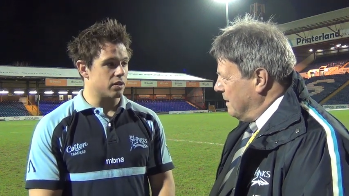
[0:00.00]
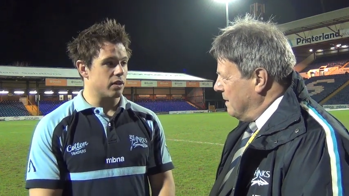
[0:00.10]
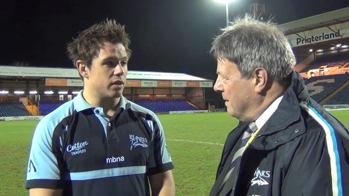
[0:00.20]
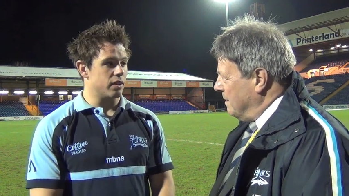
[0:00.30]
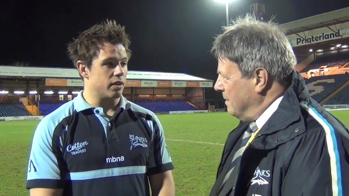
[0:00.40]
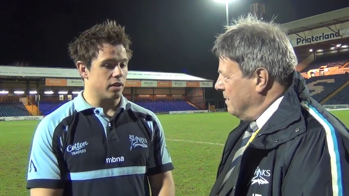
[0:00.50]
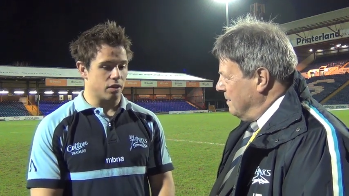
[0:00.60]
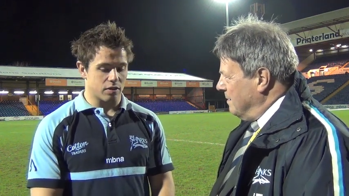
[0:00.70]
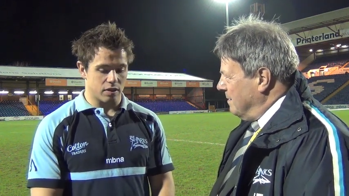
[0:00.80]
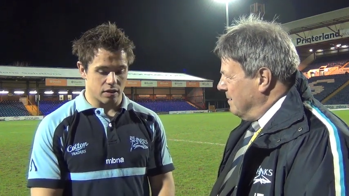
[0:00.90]
Speaker 1: other and, and
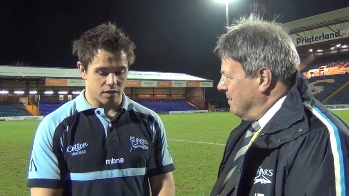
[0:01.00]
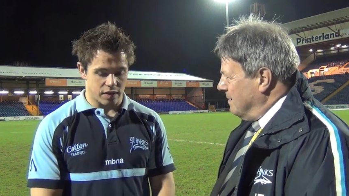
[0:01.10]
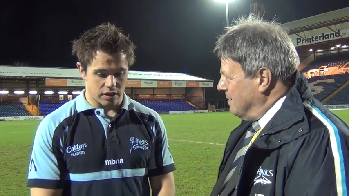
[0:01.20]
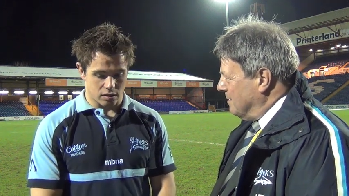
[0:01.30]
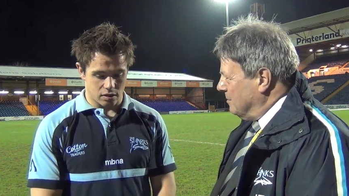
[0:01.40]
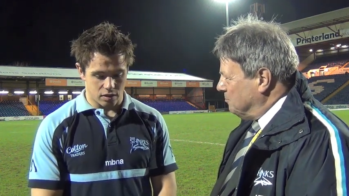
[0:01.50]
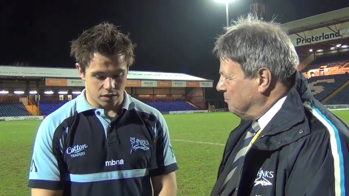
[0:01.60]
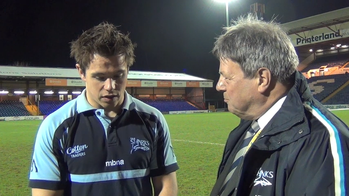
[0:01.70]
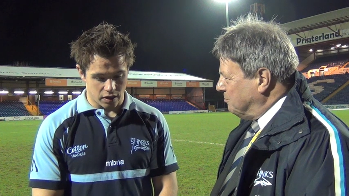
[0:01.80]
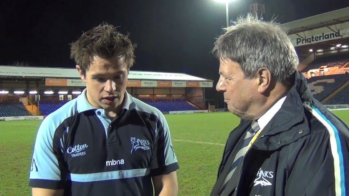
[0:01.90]
obviously to the fans and stuff
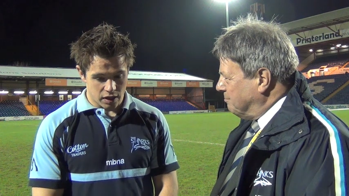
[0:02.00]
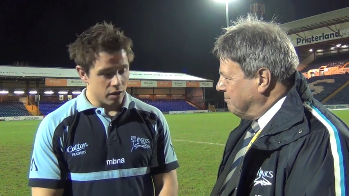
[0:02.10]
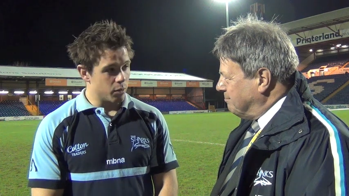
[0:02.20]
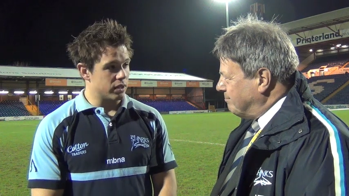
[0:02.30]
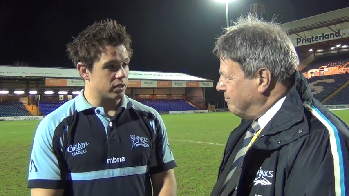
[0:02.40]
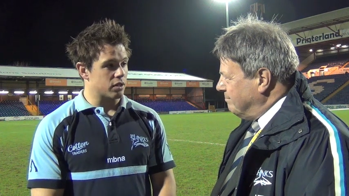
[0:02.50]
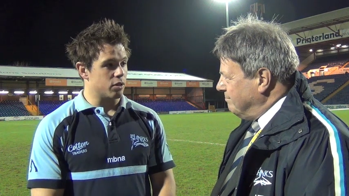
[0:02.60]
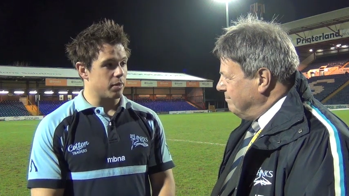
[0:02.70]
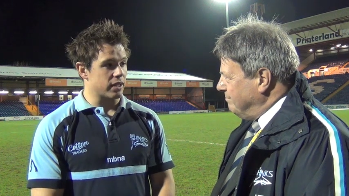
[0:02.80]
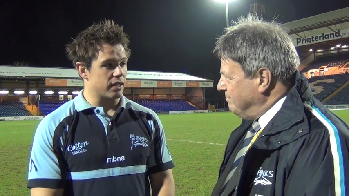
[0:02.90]
that we could come
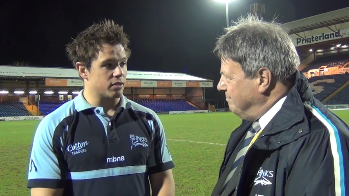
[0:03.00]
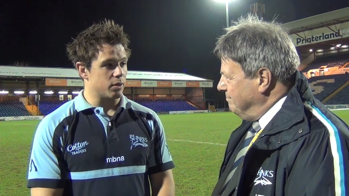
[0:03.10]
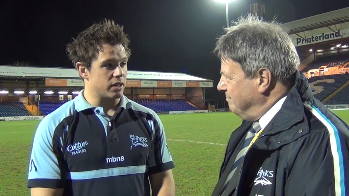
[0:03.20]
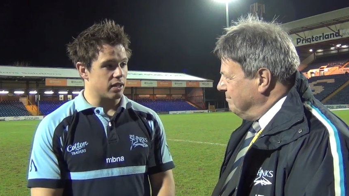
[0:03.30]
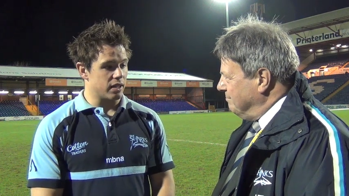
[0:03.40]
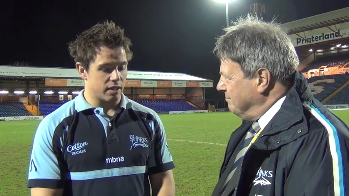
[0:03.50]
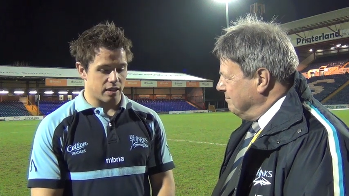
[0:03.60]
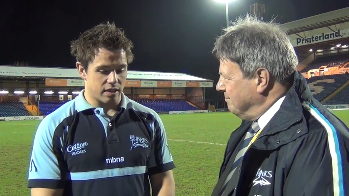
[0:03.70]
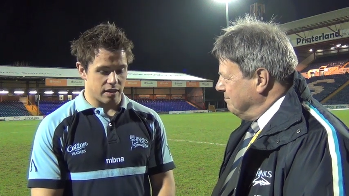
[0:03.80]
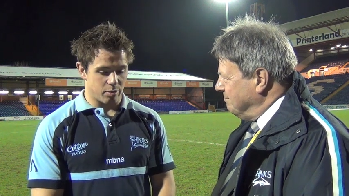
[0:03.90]
back down to Edgeley and
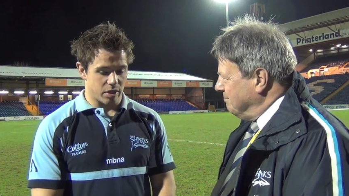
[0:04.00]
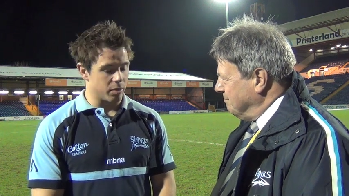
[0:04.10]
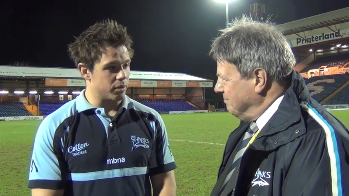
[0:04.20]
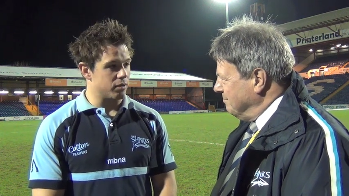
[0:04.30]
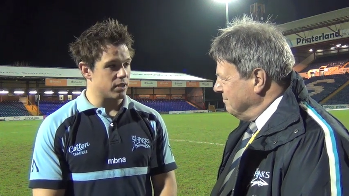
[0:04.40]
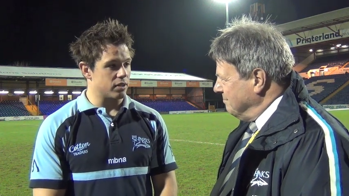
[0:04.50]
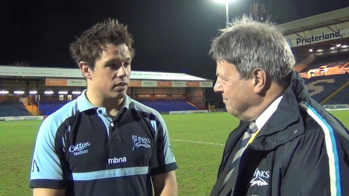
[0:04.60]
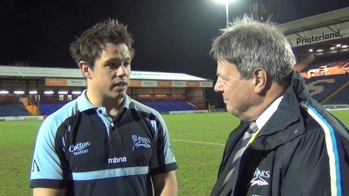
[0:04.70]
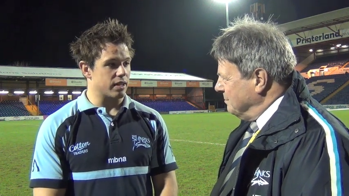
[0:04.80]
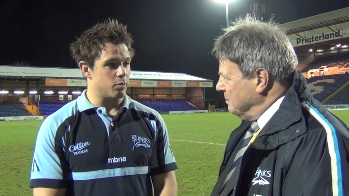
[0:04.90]
uh, pick up a result
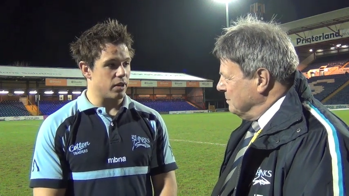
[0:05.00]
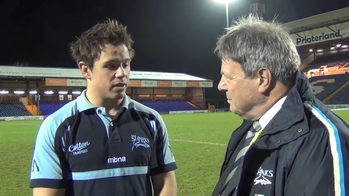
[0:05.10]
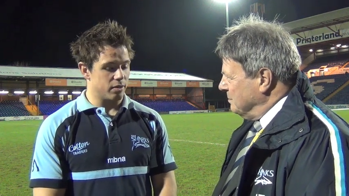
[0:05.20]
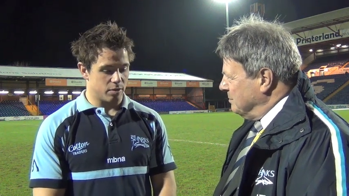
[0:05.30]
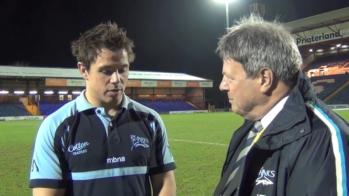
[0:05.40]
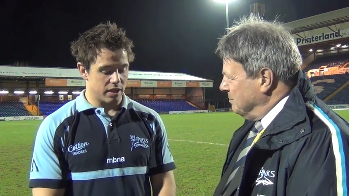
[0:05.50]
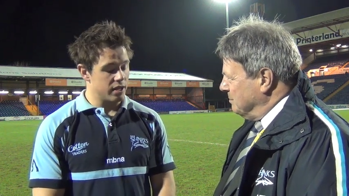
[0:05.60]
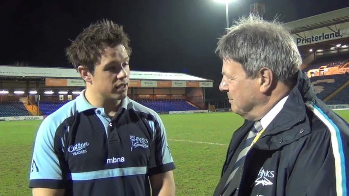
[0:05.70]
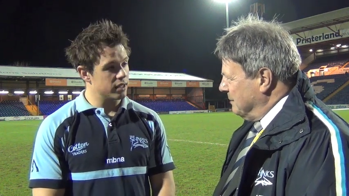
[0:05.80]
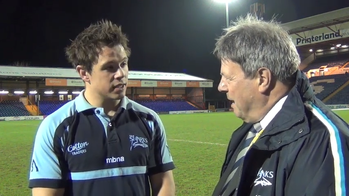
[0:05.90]
against Bath, which we did.
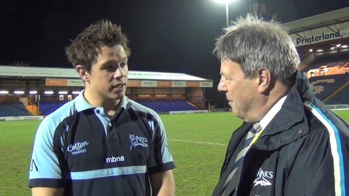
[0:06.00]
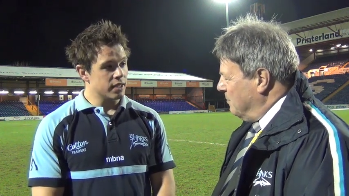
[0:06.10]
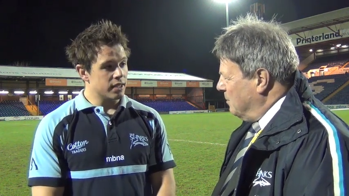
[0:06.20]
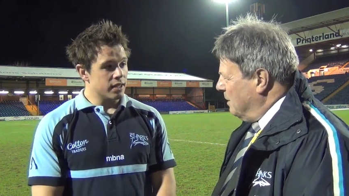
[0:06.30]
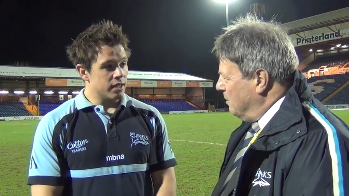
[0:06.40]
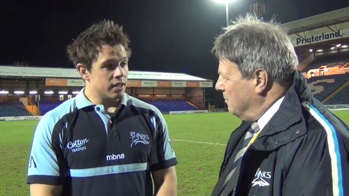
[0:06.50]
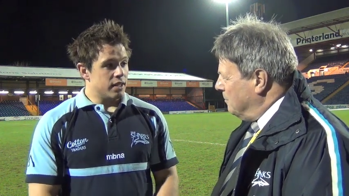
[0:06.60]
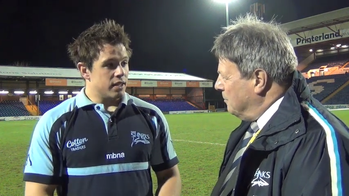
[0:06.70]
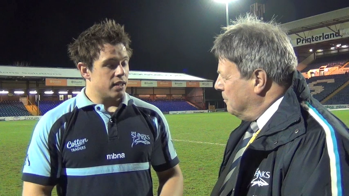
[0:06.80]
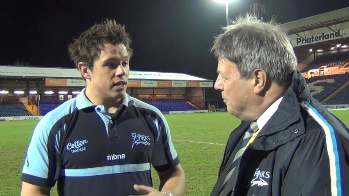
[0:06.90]
Speaker 2: Yeah, well,
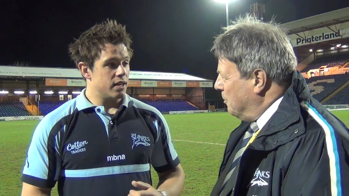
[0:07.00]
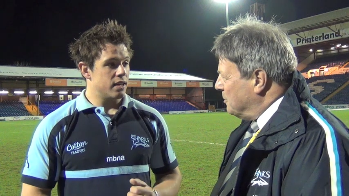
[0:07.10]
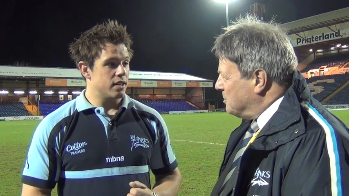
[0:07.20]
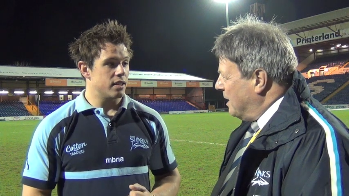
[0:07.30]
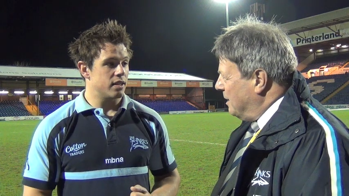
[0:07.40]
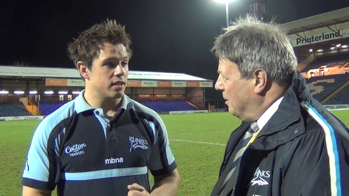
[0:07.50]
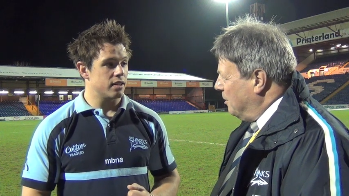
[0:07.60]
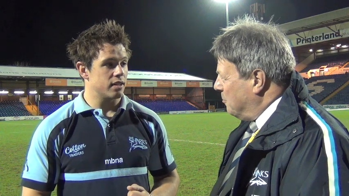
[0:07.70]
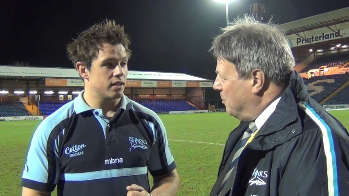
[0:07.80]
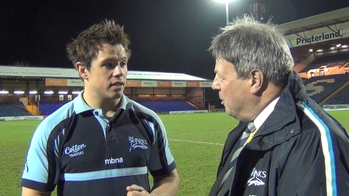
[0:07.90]
look forward to getting a lot of
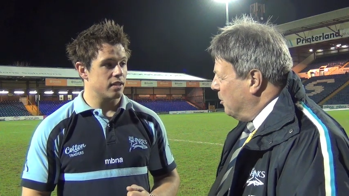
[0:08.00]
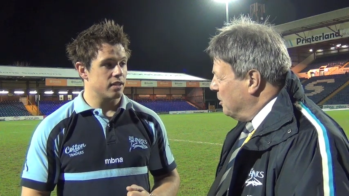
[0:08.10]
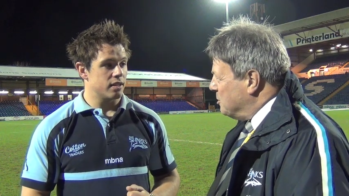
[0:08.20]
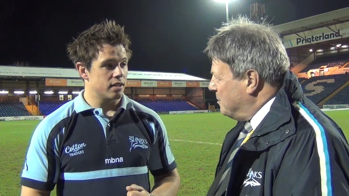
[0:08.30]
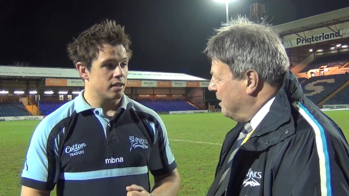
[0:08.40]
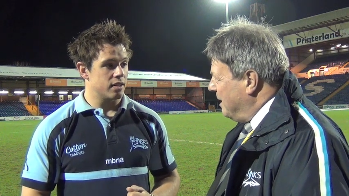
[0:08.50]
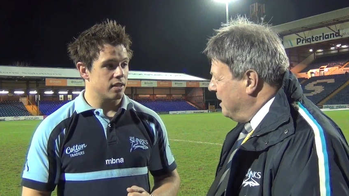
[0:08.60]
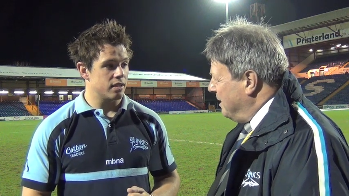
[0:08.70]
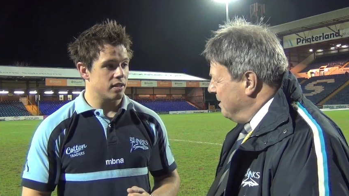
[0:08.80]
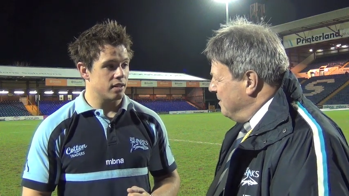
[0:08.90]
plaudits, but hey,
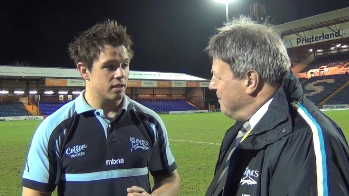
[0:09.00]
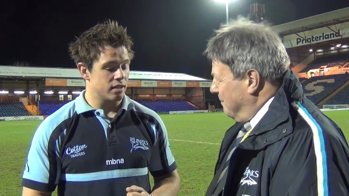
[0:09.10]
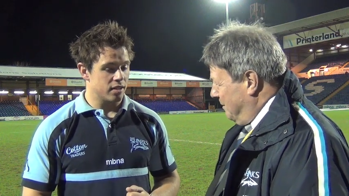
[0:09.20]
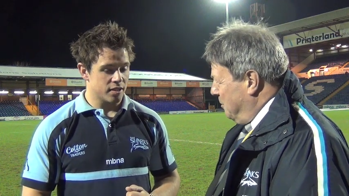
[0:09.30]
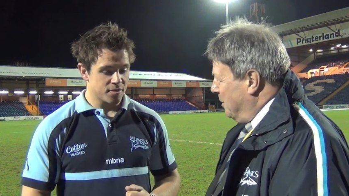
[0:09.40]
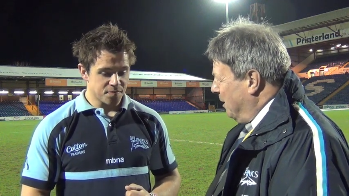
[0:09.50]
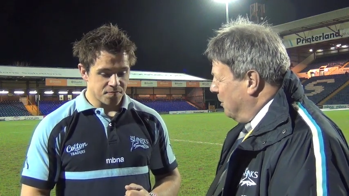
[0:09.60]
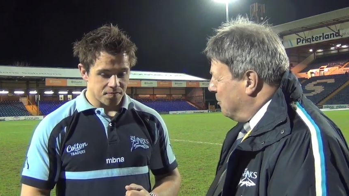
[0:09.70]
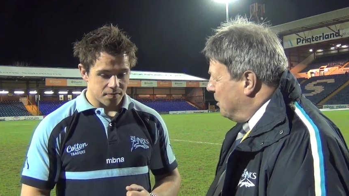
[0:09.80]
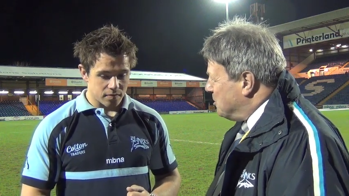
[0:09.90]
you had a lot of
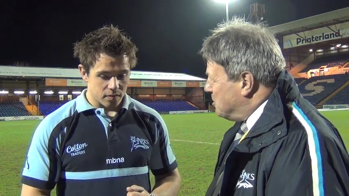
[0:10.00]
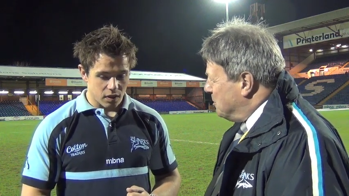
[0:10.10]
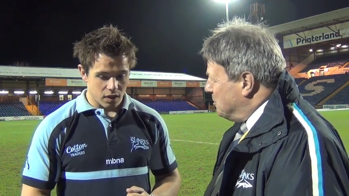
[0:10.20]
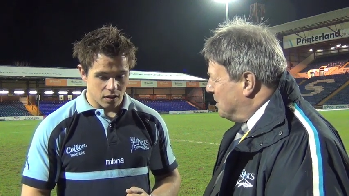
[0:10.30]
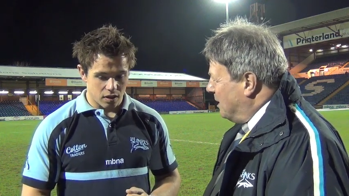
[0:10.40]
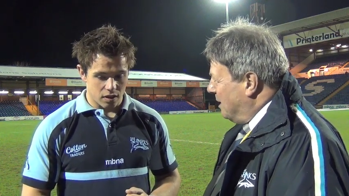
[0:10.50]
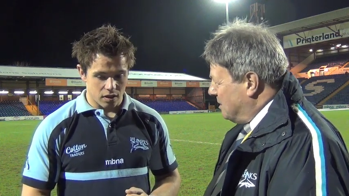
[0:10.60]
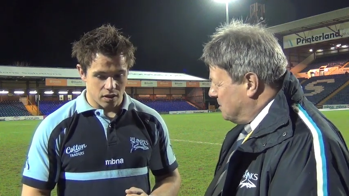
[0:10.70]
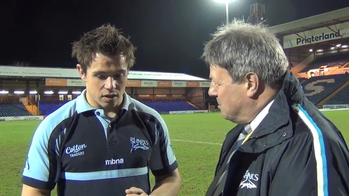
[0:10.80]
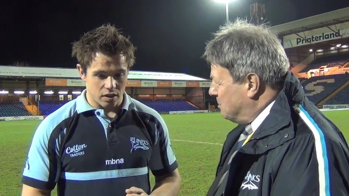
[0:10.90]
work to do tonight.
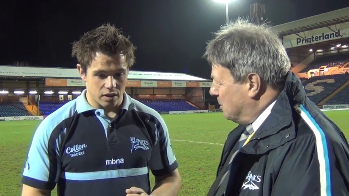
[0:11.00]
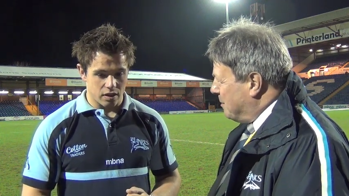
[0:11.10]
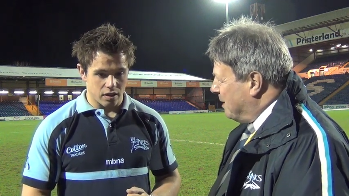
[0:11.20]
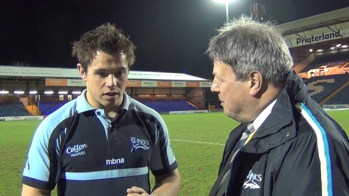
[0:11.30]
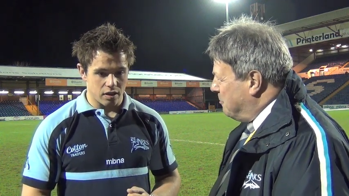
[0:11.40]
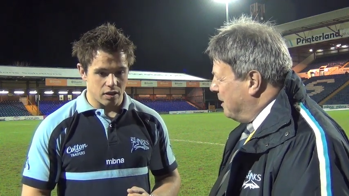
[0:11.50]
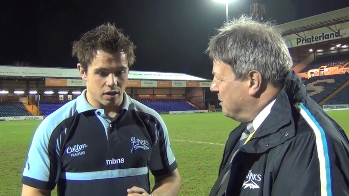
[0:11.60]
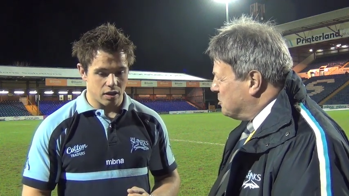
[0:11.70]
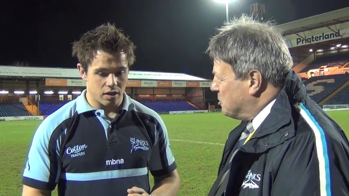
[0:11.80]
Let's talk about defence,